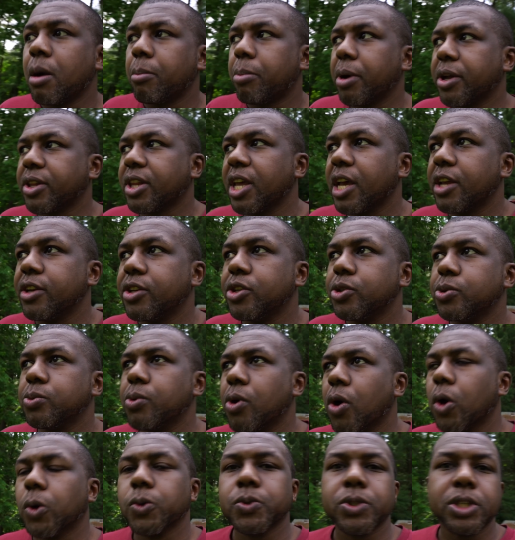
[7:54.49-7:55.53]
but then you
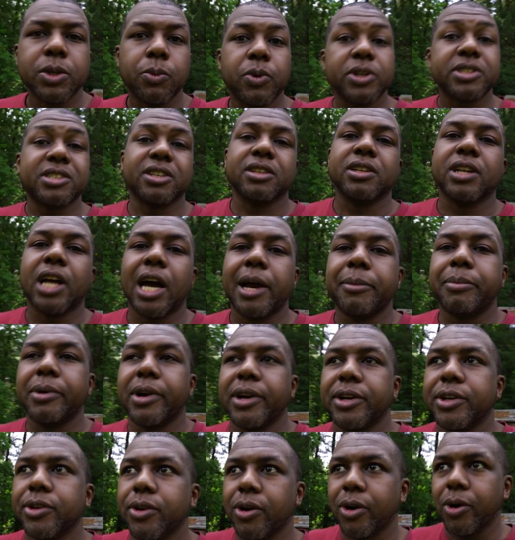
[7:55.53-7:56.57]
only went to the
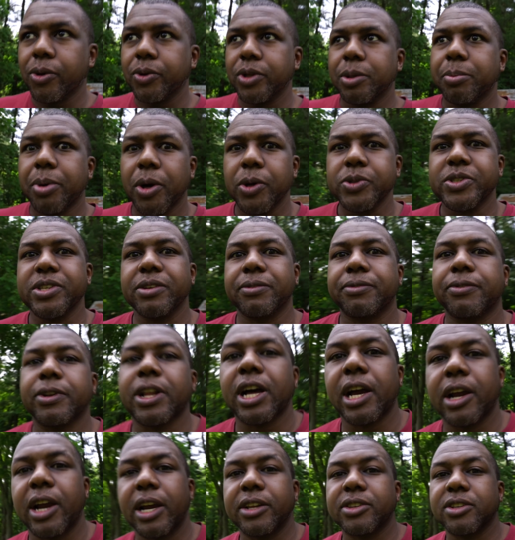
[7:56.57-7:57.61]
library and you only posted the
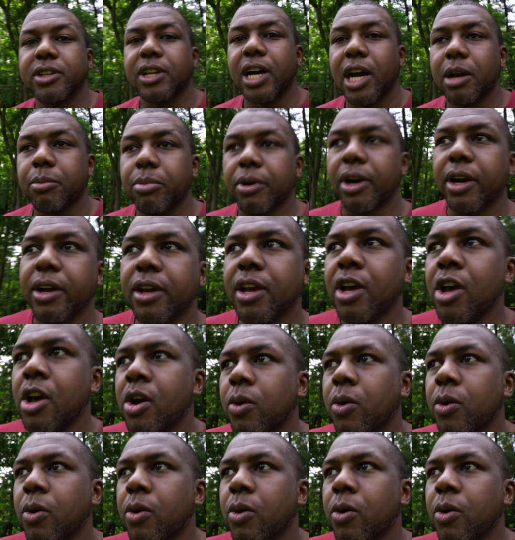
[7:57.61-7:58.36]
flyer at the library,